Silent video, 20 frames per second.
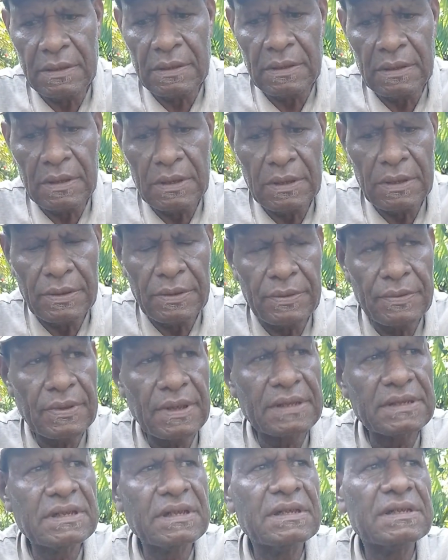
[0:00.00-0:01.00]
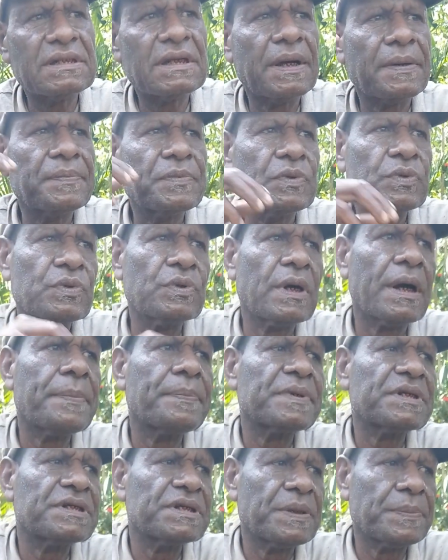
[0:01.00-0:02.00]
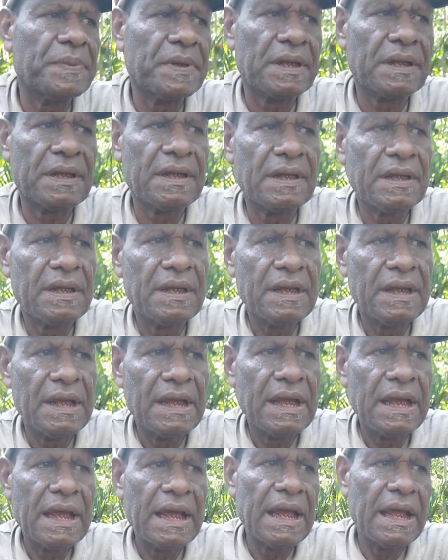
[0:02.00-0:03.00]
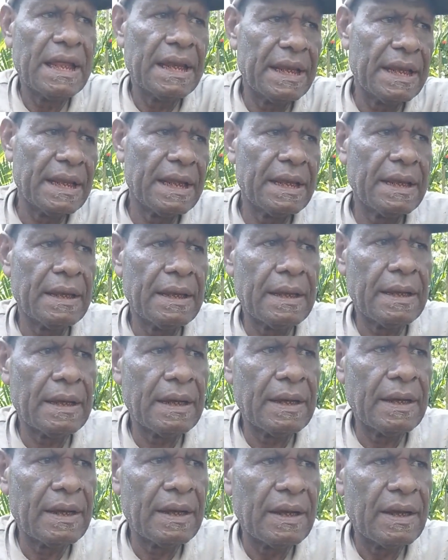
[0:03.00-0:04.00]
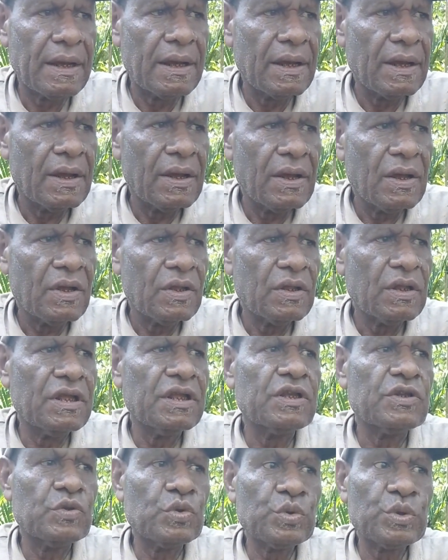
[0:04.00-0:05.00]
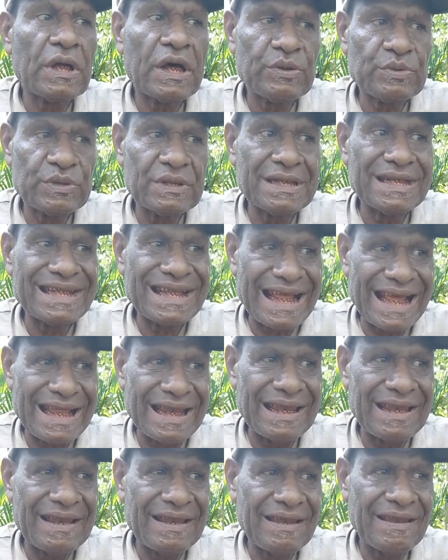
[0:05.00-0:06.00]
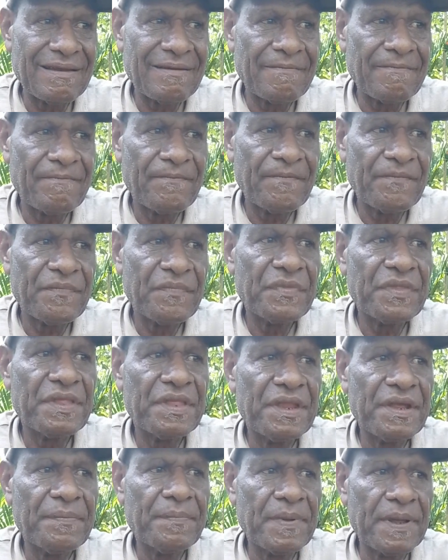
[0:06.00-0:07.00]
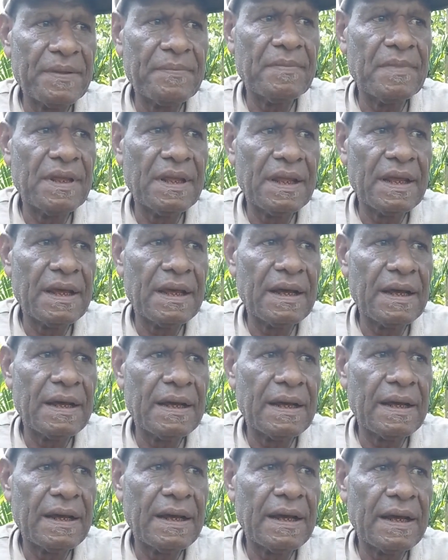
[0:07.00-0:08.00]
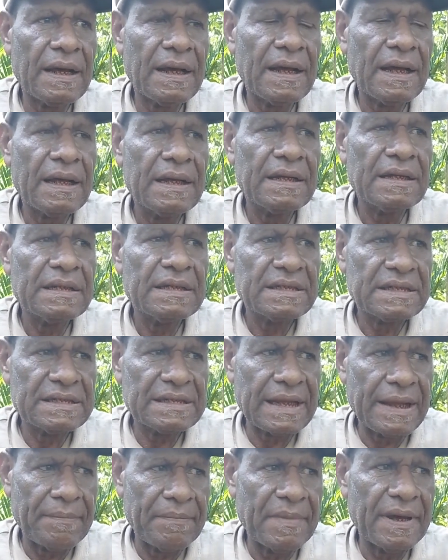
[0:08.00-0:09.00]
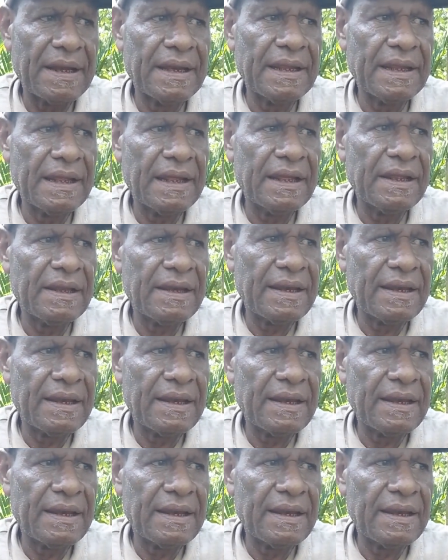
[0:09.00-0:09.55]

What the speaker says: Russians up to Pacific, and then in 2010 they paid me some money like